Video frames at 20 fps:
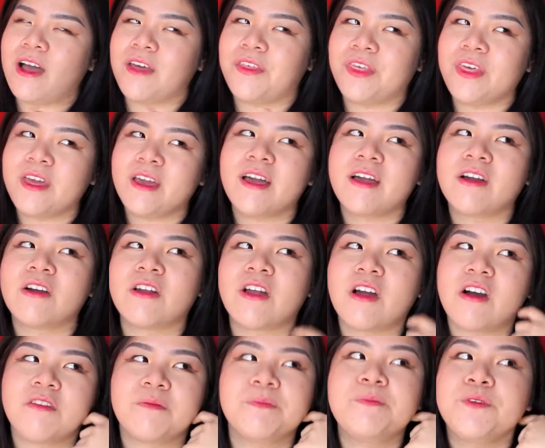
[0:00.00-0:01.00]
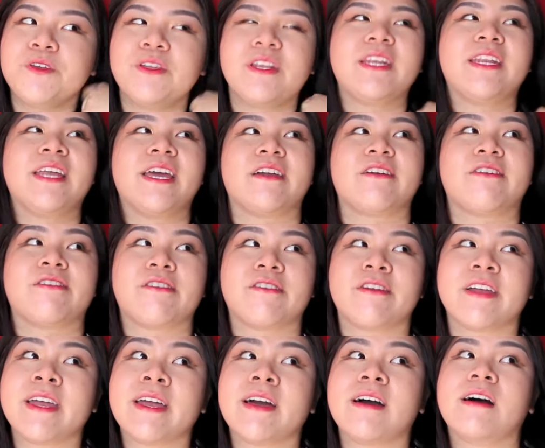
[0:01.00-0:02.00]
I think I got it off BeautyNet
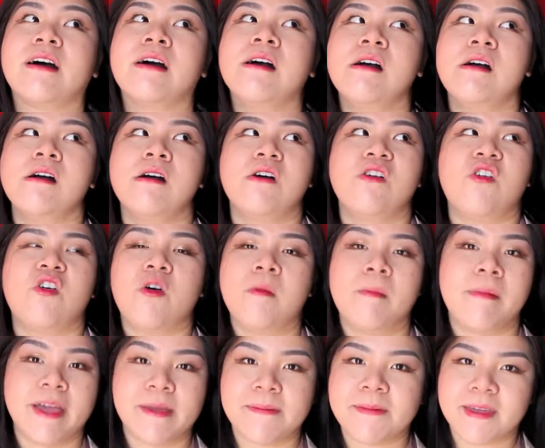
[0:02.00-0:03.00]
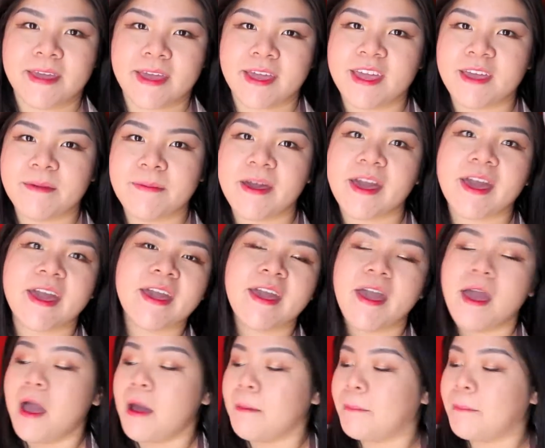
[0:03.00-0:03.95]
Korea or maybe eBay,